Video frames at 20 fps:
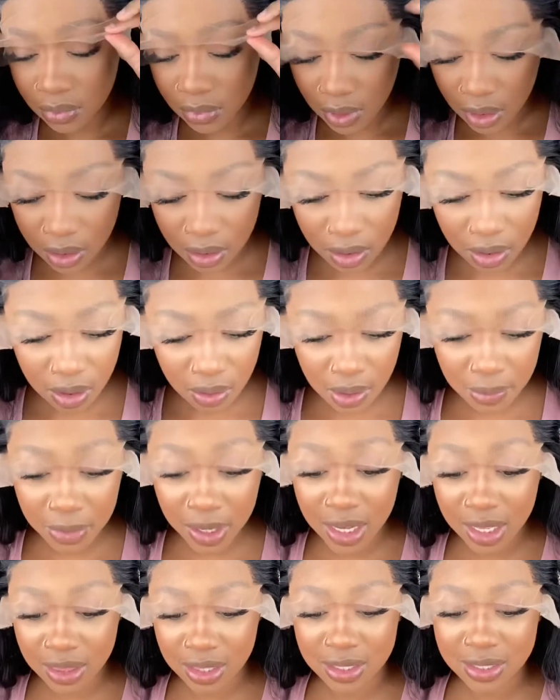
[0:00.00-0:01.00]
You know what? I'm gonna
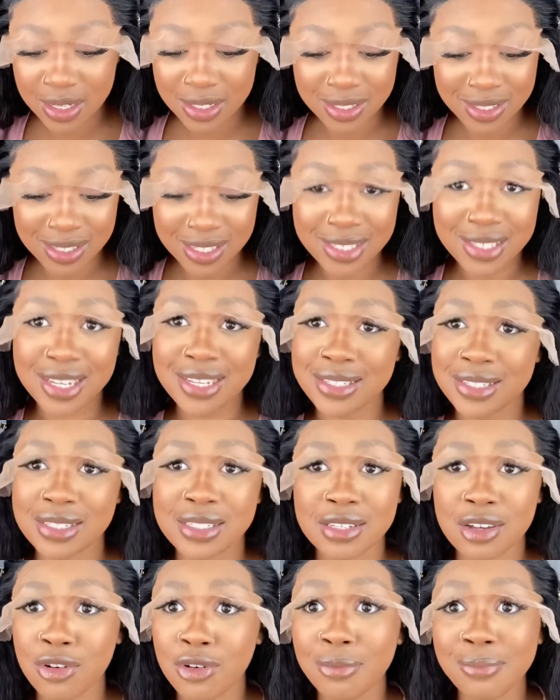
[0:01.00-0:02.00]
cut this lace because this lace is
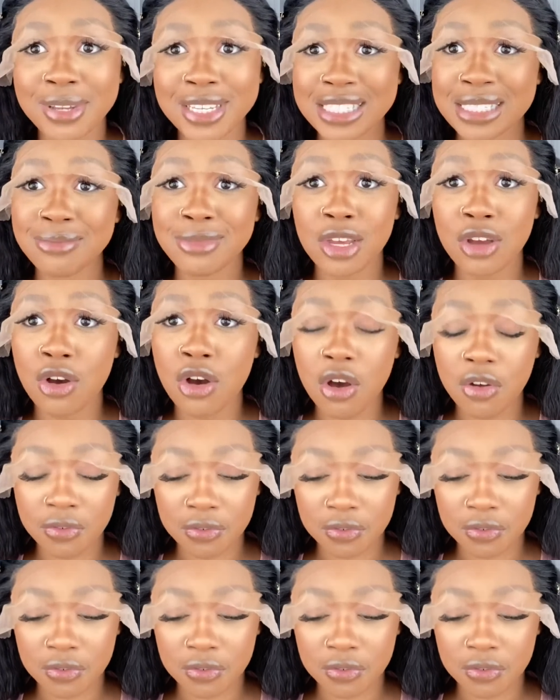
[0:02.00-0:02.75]
gonna piss me off.